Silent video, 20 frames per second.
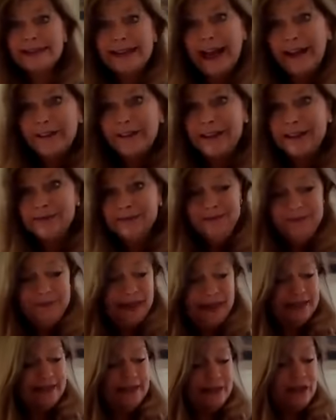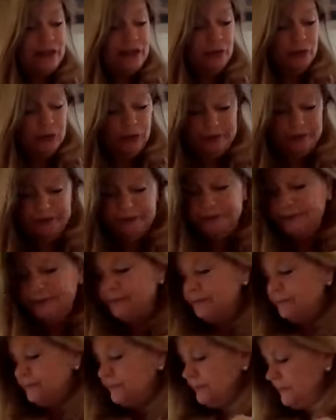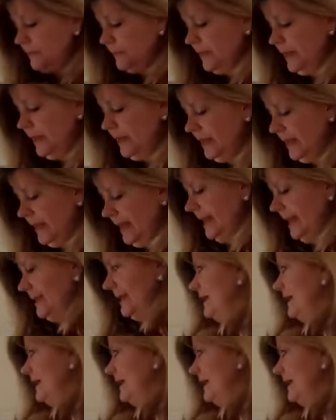they have it at the store. And